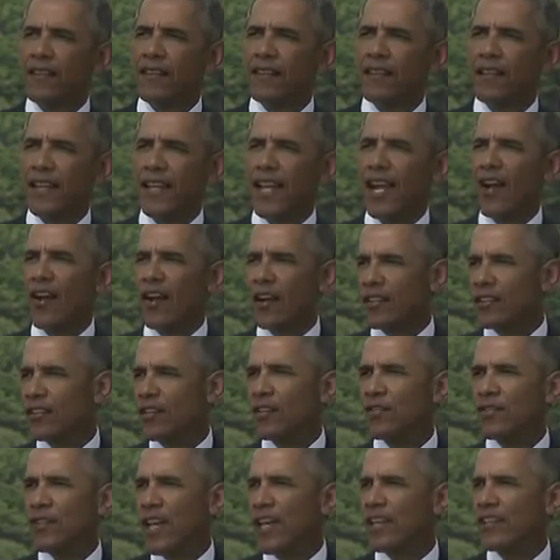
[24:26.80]
The
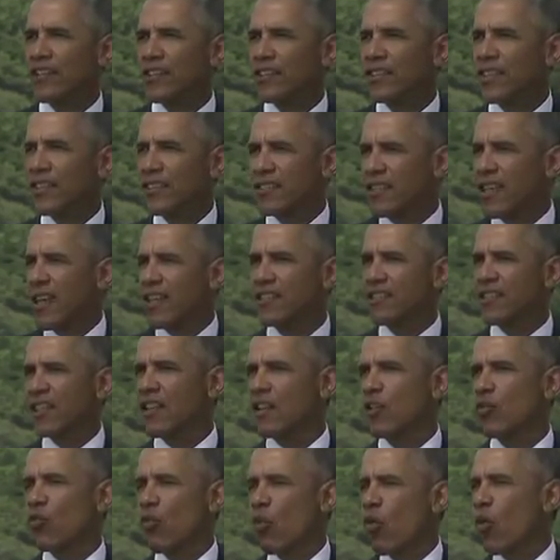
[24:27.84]
character of nations is tested
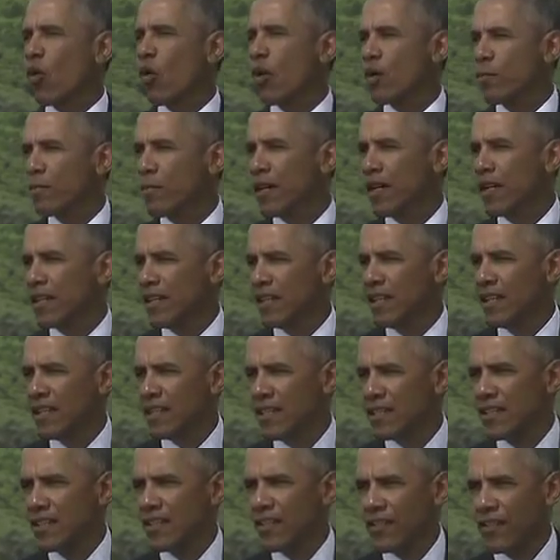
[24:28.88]
in war, but it
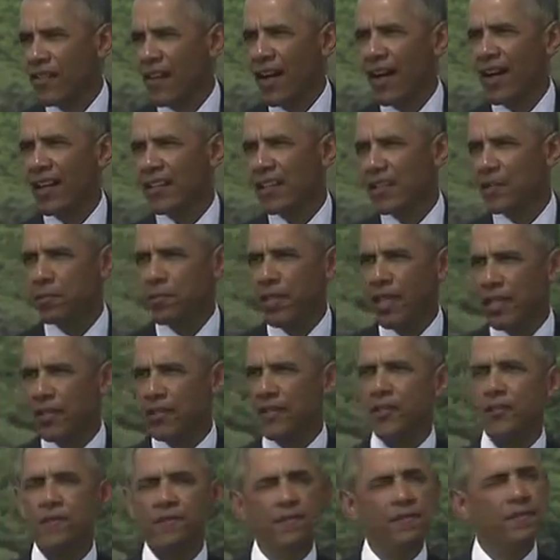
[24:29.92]
is defined in
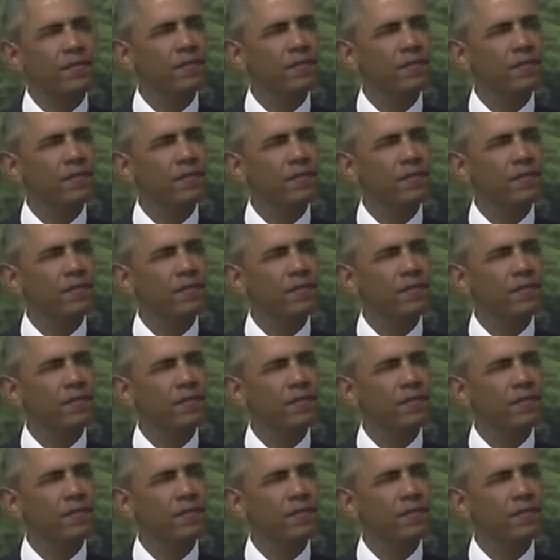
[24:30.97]
peace.